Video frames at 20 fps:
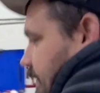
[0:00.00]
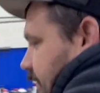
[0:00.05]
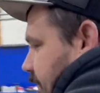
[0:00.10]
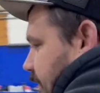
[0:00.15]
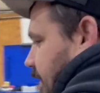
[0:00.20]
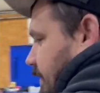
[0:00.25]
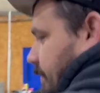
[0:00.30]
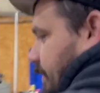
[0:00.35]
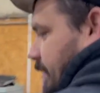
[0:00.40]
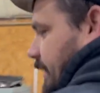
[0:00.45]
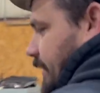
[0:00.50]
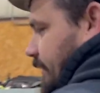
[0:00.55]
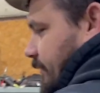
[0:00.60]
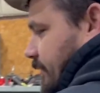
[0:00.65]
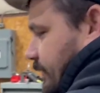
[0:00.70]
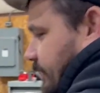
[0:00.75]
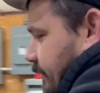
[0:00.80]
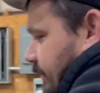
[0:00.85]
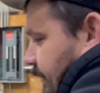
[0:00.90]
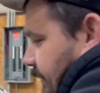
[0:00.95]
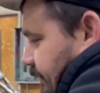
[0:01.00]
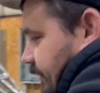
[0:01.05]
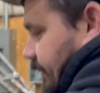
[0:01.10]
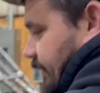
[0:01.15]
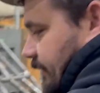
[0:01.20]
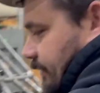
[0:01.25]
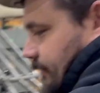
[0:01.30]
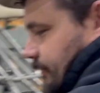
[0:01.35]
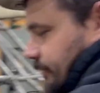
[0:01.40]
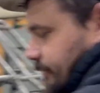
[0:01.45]
I mean, it just sits
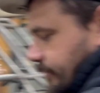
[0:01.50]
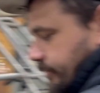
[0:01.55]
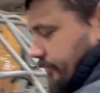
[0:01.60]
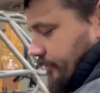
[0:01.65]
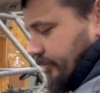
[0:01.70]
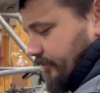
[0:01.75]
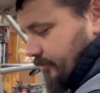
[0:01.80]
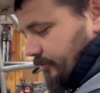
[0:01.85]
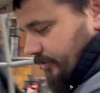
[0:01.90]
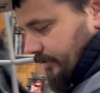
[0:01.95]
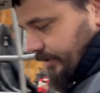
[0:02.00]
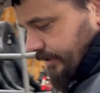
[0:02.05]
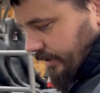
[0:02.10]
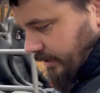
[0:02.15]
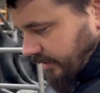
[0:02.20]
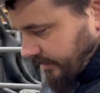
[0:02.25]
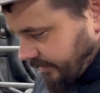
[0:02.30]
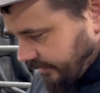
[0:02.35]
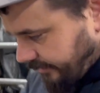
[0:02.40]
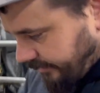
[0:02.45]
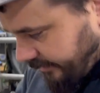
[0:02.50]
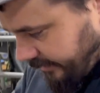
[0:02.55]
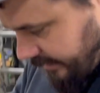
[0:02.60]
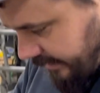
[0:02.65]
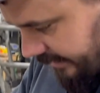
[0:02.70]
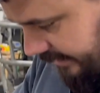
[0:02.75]
here and I'll just, look at all this.